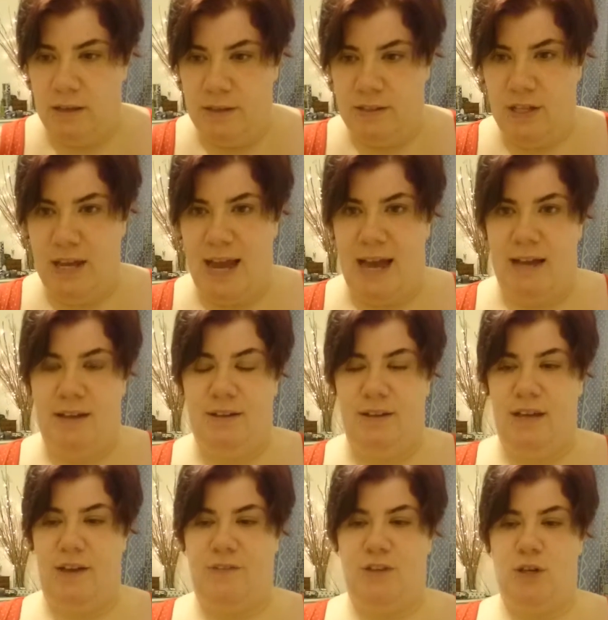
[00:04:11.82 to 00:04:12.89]
So yeah,
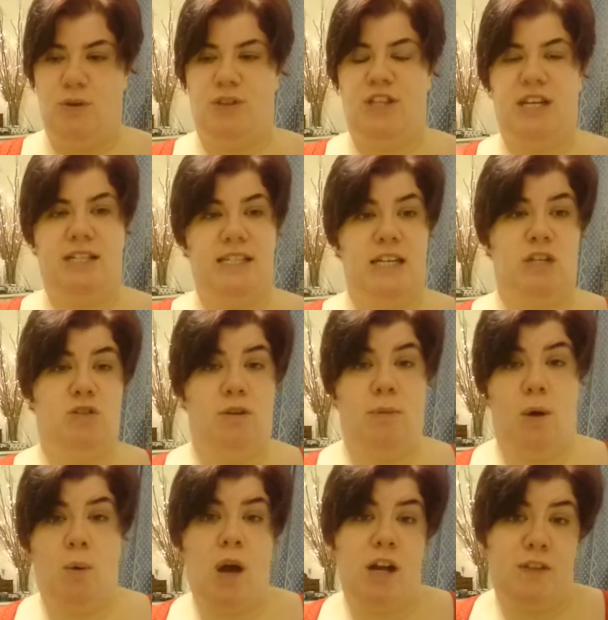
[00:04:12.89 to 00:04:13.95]
if you think tea tree
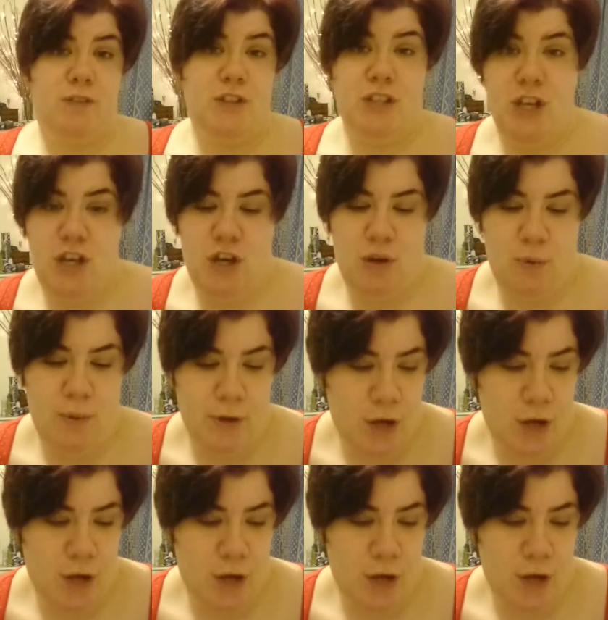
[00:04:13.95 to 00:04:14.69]
might work for you,